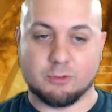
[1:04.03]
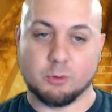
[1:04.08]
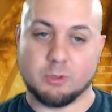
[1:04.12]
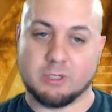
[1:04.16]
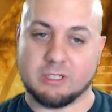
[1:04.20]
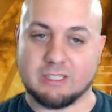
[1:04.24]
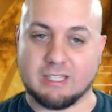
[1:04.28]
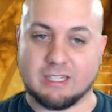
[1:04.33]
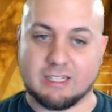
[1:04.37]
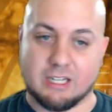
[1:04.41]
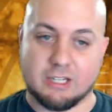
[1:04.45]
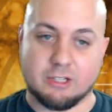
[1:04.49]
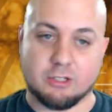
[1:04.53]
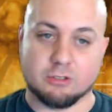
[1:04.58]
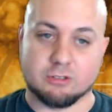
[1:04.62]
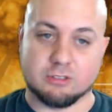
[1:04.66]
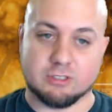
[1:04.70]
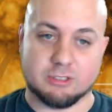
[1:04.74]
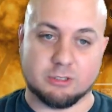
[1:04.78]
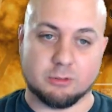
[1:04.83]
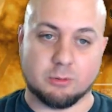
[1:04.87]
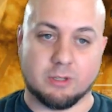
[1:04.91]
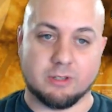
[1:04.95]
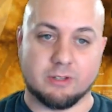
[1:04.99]
it like I
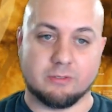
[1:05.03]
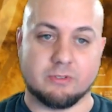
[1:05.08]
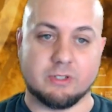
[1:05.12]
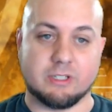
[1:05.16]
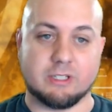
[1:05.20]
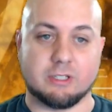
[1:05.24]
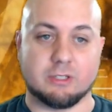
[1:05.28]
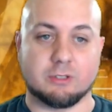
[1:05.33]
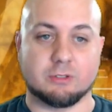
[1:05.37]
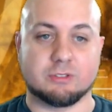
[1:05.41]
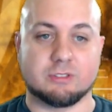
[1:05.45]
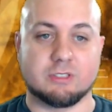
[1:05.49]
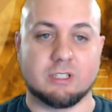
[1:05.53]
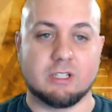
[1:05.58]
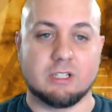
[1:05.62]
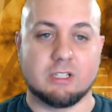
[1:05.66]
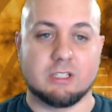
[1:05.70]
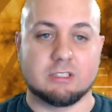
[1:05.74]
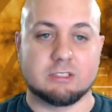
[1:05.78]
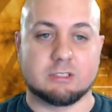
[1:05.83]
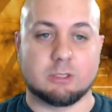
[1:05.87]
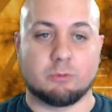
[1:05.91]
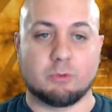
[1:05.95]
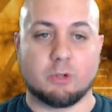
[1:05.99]
usually do on the videos.
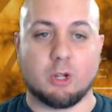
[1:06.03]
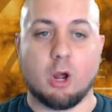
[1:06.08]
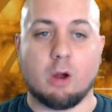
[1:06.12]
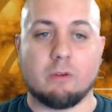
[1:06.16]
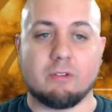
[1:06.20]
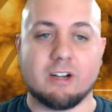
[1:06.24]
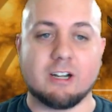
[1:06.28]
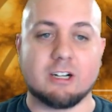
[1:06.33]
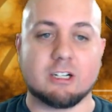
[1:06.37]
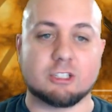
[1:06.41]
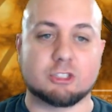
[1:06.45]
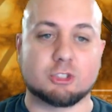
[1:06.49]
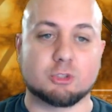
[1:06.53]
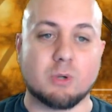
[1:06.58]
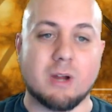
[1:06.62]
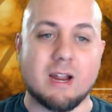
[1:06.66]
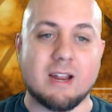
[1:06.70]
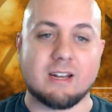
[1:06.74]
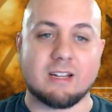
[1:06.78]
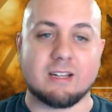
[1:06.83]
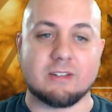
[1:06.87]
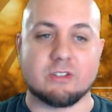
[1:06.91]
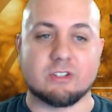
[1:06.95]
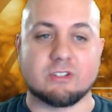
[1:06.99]
So if we go over here to
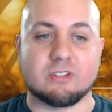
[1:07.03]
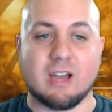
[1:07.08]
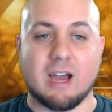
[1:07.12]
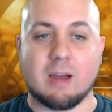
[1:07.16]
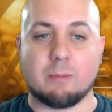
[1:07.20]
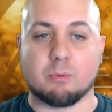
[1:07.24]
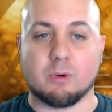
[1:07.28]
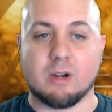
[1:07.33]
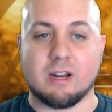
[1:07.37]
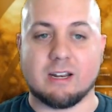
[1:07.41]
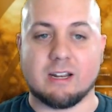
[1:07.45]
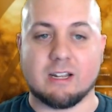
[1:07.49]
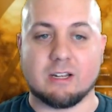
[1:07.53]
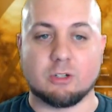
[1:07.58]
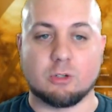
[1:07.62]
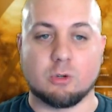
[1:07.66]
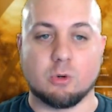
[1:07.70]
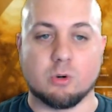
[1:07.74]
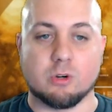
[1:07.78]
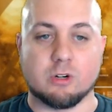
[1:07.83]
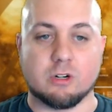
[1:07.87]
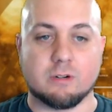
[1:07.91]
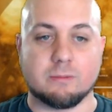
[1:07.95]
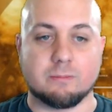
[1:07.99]
trading in the top right hand
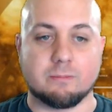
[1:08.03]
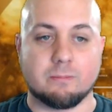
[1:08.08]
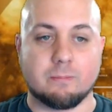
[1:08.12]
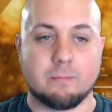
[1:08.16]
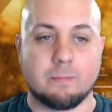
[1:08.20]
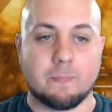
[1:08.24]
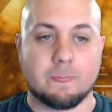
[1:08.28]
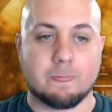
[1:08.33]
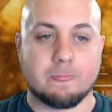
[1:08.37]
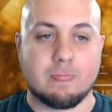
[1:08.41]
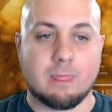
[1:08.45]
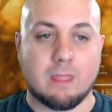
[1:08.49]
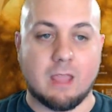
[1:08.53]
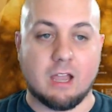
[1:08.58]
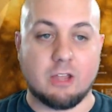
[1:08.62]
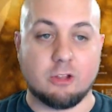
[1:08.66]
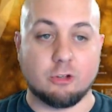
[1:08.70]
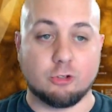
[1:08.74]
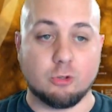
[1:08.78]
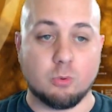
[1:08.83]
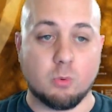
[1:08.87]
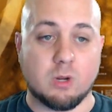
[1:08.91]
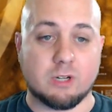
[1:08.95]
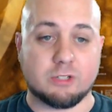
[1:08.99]
corner, you
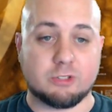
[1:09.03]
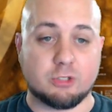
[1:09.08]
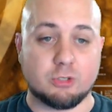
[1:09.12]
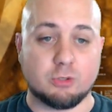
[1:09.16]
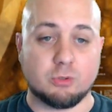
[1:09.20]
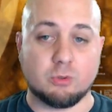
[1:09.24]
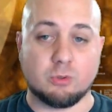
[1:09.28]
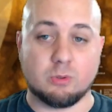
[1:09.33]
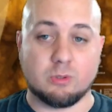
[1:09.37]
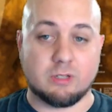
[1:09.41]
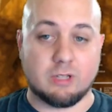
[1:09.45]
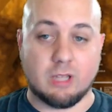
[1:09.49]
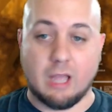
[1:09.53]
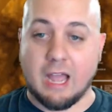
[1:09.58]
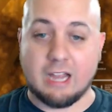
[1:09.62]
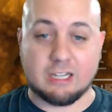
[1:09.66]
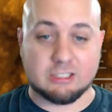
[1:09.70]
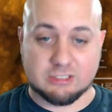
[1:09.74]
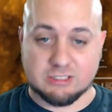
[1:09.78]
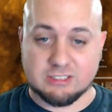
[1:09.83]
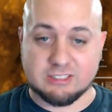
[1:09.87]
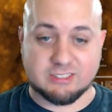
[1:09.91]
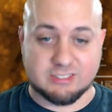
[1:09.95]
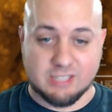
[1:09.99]
do want to
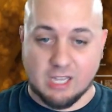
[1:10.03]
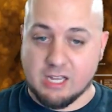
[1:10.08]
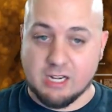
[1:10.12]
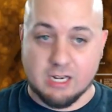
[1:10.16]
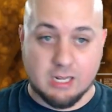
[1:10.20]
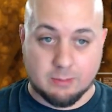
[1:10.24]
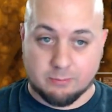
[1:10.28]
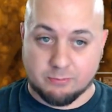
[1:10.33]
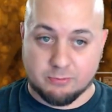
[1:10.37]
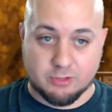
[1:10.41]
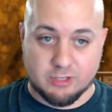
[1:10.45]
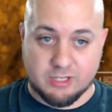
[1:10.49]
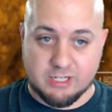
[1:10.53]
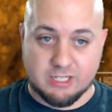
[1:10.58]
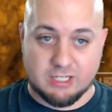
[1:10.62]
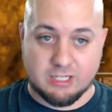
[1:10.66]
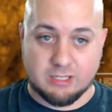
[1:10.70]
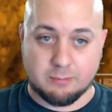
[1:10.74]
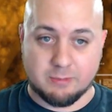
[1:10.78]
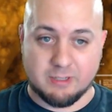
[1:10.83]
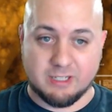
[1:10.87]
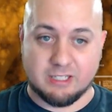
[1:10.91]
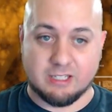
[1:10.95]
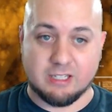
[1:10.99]
actually sign up for
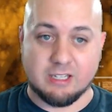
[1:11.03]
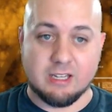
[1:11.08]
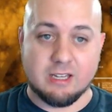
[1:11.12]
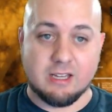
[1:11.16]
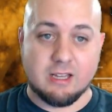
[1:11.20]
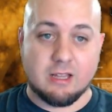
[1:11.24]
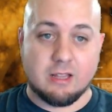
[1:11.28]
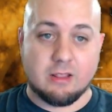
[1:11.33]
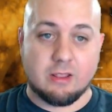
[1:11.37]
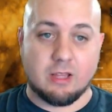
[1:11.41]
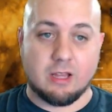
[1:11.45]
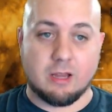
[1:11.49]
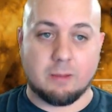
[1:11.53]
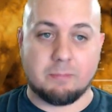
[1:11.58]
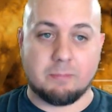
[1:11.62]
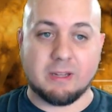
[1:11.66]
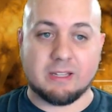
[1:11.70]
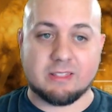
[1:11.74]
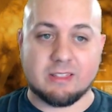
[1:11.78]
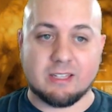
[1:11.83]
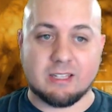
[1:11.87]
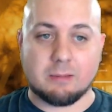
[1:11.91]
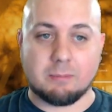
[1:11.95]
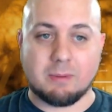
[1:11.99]
EDDB. The big
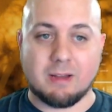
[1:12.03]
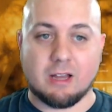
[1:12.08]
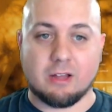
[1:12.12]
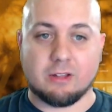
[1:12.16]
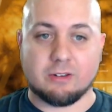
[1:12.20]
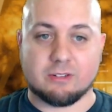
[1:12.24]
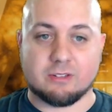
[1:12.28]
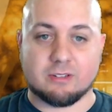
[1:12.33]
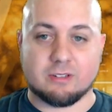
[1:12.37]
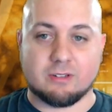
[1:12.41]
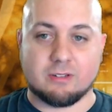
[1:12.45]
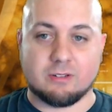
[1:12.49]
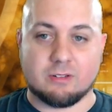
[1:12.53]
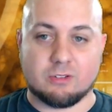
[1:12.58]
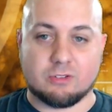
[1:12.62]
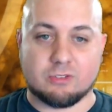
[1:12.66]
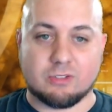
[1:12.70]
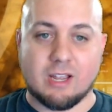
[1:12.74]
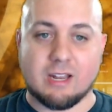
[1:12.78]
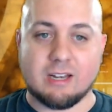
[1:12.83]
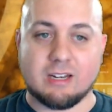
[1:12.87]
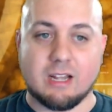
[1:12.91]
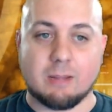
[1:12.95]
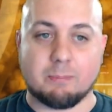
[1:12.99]
thing about
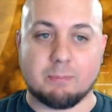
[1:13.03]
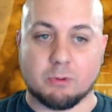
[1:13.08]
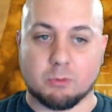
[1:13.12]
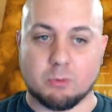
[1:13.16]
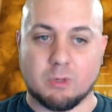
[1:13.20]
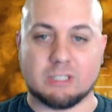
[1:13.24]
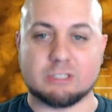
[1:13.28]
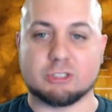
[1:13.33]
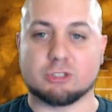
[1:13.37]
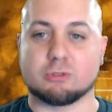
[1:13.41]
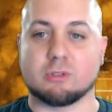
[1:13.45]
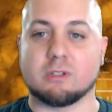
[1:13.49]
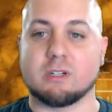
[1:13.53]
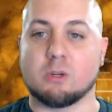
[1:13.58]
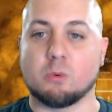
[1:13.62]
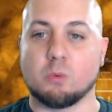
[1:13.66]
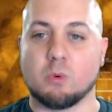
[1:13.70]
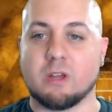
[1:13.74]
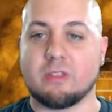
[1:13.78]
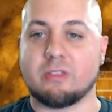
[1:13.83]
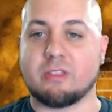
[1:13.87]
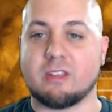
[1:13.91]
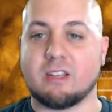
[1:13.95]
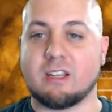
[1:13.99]
signing up and registering
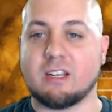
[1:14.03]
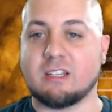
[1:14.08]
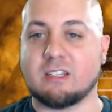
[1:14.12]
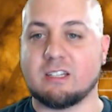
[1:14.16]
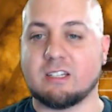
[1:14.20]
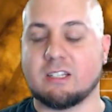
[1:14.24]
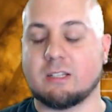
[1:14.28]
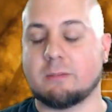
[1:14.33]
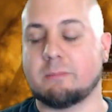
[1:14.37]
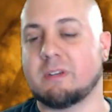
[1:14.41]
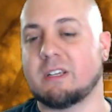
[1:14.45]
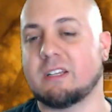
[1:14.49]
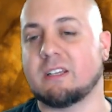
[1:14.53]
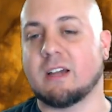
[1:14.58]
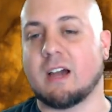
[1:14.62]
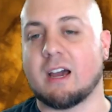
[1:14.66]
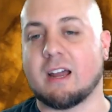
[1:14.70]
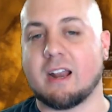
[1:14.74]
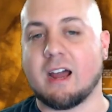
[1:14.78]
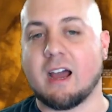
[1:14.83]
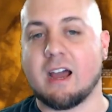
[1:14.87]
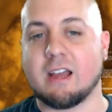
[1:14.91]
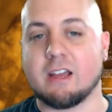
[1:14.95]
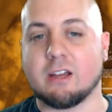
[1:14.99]
with
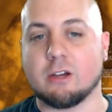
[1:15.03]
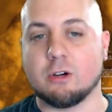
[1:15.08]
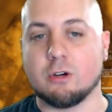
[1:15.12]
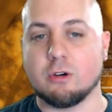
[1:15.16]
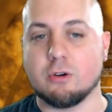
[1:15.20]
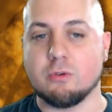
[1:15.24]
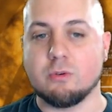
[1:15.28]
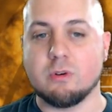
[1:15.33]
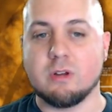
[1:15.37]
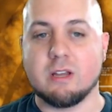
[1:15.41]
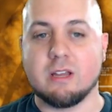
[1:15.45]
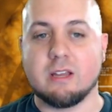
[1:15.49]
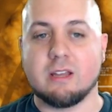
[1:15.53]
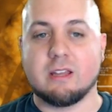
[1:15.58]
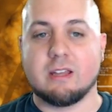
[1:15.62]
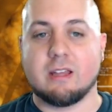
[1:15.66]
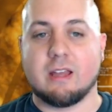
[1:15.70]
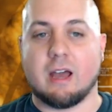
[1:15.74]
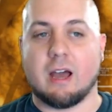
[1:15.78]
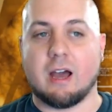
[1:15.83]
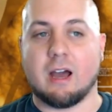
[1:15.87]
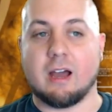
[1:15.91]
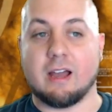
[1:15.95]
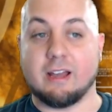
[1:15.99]
EDDB.io,
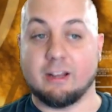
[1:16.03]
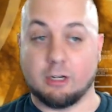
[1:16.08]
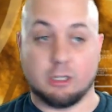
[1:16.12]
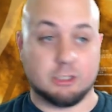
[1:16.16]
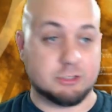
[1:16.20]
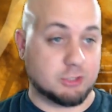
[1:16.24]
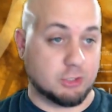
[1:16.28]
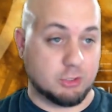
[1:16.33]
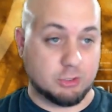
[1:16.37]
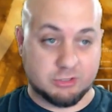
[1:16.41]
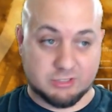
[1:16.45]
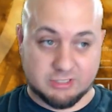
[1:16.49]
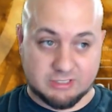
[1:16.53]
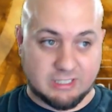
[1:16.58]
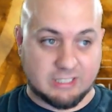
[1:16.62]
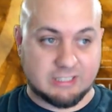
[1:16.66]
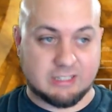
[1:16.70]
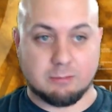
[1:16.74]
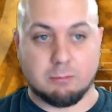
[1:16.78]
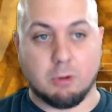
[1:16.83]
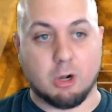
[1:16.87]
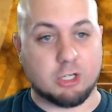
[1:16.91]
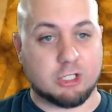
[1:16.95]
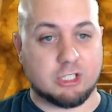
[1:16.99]
and also using like
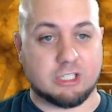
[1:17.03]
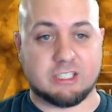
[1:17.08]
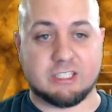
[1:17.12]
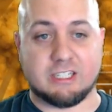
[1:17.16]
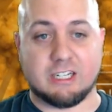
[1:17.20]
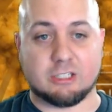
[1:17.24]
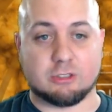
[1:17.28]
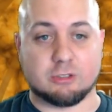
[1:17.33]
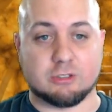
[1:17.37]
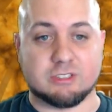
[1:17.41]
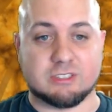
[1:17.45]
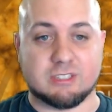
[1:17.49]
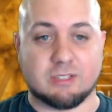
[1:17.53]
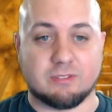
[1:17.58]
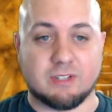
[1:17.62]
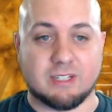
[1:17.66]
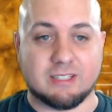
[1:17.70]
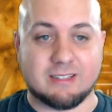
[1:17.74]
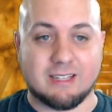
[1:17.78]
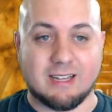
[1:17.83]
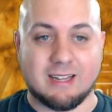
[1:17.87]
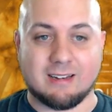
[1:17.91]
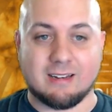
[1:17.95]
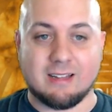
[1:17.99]
the market connector and stuff like
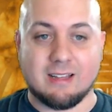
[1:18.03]
that,